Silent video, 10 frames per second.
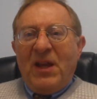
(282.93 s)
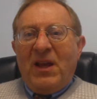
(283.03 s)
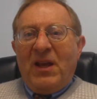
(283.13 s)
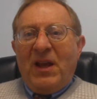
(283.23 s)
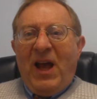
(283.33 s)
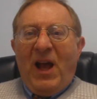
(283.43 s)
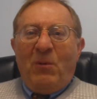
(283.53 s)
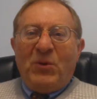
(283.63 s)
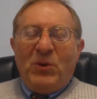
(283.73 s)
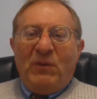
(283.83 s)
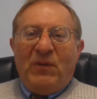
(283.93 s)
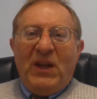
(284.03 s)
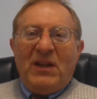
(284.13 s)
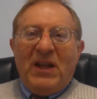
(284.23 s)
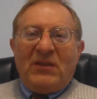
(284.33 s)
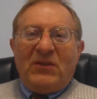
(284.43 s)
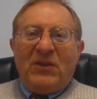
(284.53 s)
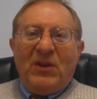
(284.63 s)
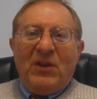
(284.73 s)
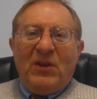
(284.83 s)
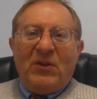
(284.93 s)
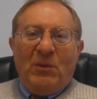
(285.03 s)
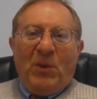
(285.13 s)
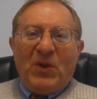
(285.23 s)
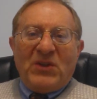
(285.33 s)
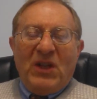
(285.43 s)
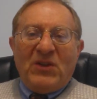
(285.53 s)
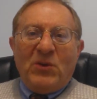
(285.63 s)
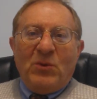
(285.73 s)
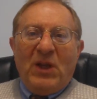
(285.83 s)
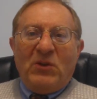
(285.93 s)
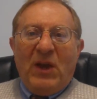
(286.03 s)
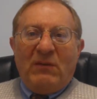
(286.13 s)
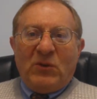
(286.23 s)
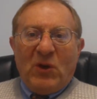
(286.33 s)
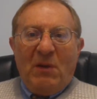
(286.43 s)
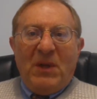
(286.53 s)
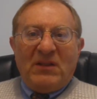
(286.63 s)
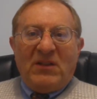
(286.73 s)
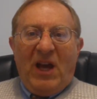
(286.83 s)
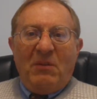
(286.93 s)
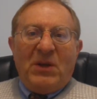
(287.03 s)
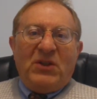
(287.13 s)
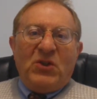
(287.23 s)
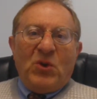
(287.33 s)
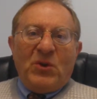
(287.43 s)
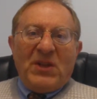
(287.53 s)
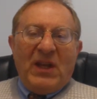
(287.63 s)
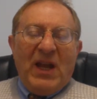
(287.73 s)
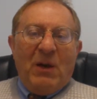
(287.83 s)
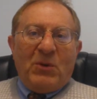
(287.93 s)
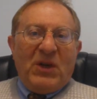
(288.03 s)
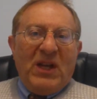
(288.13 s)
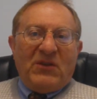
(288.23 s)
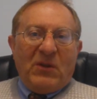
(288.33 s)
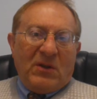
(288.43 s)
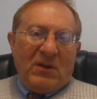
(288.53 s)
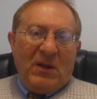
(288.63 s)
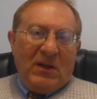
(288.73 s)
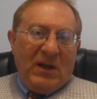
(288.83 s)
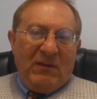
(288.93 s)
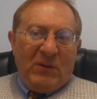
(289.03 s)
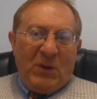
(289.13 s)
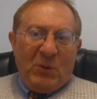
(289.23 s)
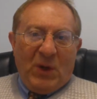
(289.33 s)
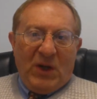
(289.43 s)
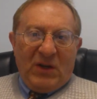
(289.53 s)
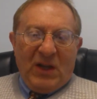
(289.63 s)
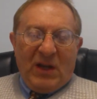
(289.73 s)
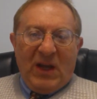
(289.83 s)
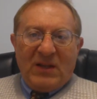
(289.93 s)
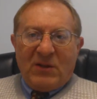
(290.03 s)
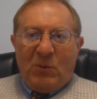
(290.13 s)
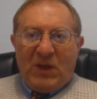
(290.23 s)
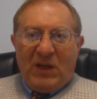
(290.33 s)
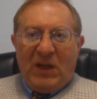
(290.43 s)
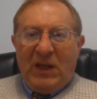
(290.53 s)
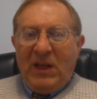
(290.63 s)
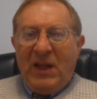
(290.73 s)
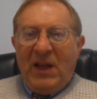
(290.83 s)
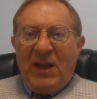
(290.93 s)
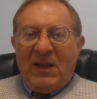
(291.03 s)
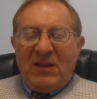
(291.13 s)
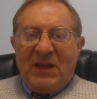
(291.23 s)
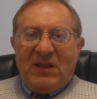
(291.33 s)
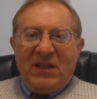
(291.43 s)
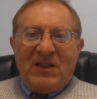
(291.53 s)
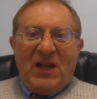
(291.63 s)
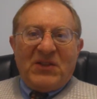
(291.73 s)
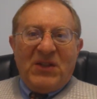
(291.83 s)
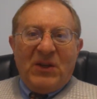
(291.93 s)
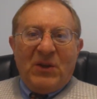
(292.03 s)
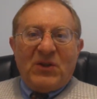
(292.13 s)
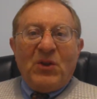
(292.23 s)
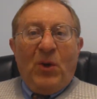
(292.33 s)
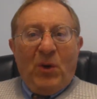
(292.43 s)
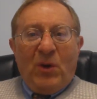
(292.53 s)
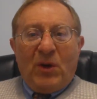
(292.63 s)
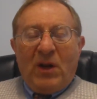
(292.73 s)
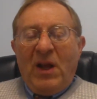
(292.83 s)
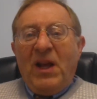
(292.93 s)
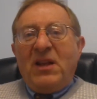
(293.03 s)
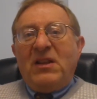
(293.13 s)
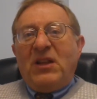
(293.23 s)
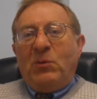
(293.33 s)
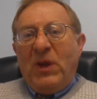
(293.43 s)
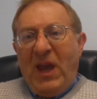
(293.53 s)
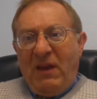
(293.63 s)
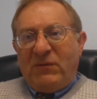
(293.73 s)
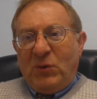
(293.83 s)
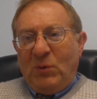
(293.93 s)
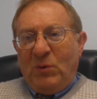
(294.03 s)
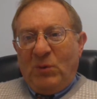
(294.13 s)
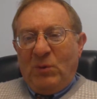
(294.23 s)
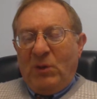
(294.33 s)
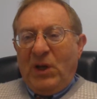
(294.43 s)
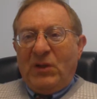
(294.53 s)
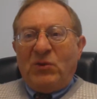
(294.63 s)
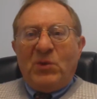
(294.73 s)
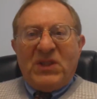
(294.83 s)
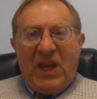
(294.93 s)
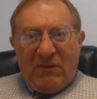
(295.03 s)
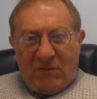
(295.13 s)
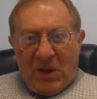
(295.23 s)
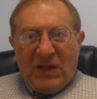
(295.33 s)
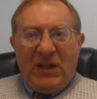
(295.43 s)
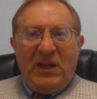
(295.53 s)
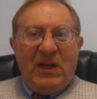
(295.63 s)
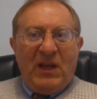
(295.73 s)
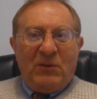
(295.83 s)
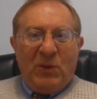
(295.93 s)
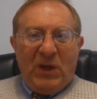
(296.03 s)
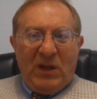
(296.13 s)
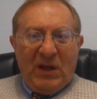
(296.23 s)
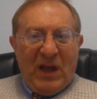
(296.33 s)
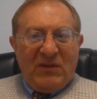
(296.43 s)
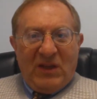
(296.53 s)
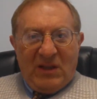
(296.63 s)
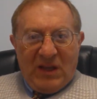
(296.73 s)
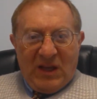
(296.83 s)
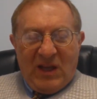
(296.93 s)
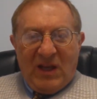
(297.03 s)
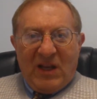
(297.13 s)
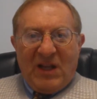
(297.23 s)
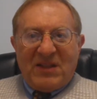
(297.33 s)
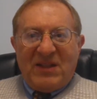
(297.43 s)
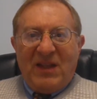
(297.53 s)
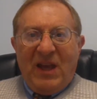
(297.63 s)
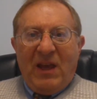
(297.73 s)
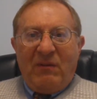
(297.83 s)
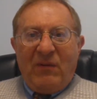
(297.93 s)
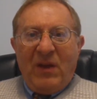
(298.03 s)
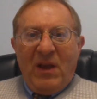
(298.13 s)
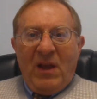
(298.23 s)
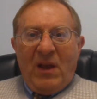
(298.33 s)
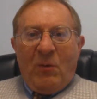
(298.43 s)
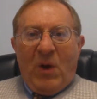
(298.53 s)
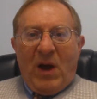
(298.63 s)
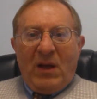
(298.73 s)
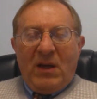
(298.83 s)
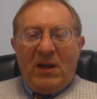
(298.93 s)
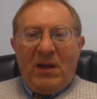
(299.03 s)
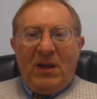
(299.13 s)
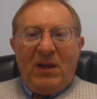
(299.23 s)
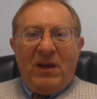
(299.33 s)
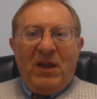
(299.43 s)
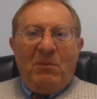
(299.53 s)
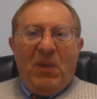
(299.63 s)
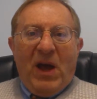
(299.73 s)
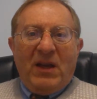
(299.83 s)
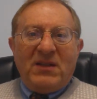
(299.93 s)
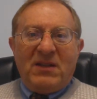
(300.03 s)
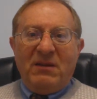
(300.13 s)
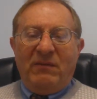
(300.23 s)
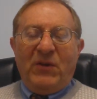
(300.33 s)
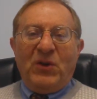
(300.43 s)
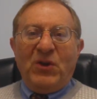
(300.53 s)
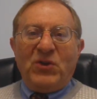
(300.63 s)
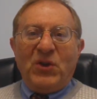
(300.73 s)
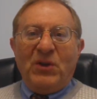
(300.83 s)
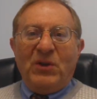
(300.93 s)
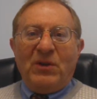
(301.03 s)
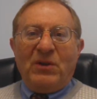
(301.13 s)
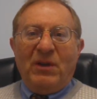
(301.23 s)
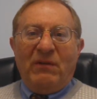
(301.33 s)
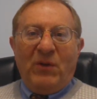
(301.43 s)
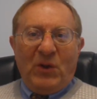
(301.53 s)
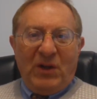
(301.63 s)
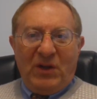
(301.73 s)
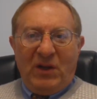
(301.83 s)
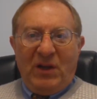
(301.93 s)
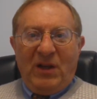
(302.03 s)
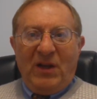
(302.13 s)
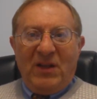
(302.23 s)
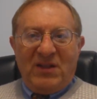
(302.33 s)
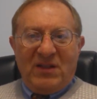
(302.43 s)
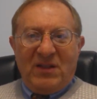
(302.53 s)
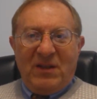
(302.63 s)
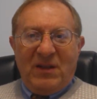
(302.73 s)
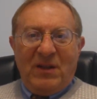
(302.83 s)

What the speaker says: How would you feel that the boss tells you that you have to come on time, but he shows an hour later? Everyone will realize quickly that is not serious, or that we have to save money, and he cuts staff while he buys furniture for his